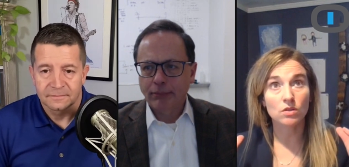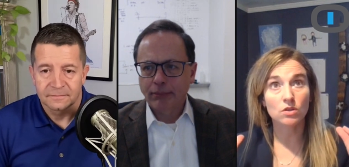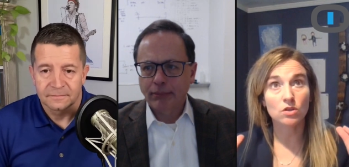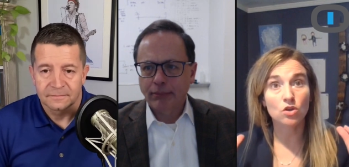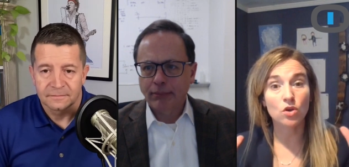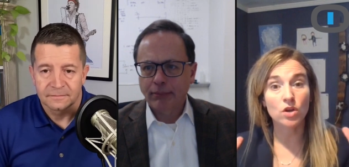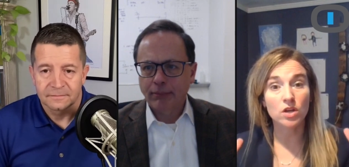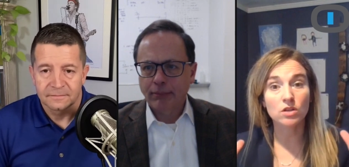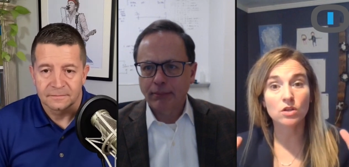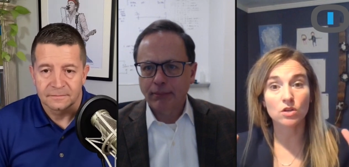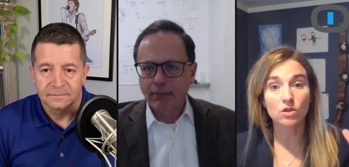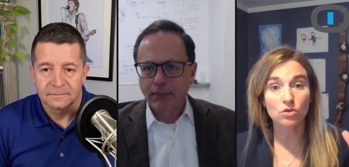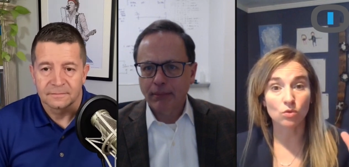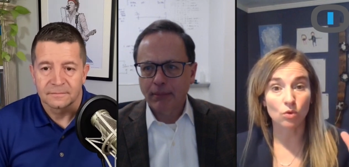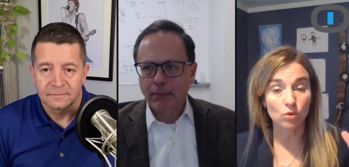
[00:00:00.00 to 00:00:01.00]
Speaker 1: good
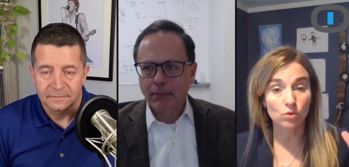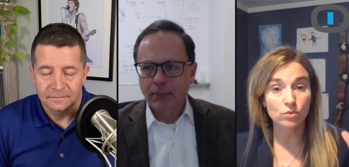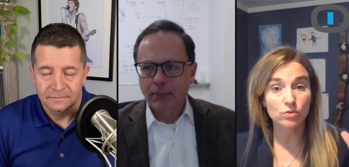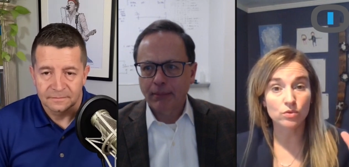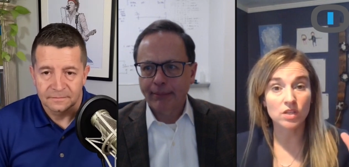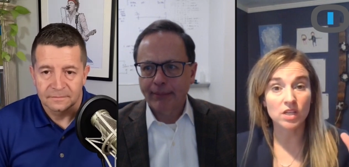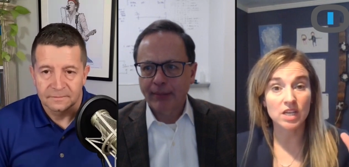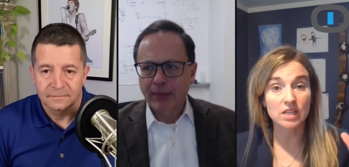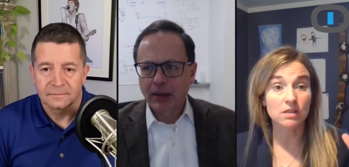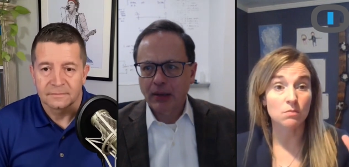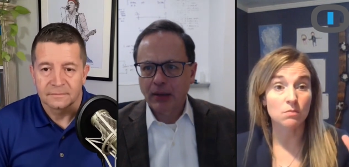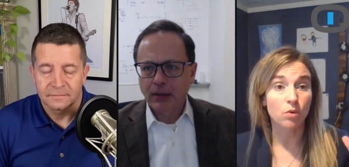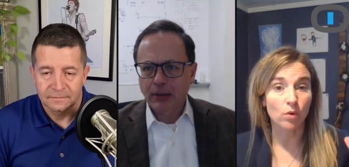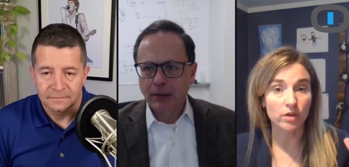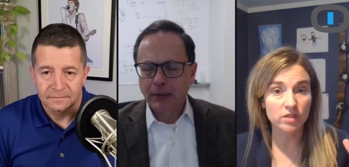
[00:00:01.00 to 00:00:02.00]
controls is
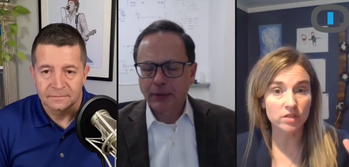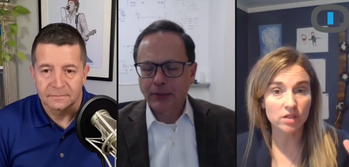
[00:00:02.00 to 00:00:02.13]
important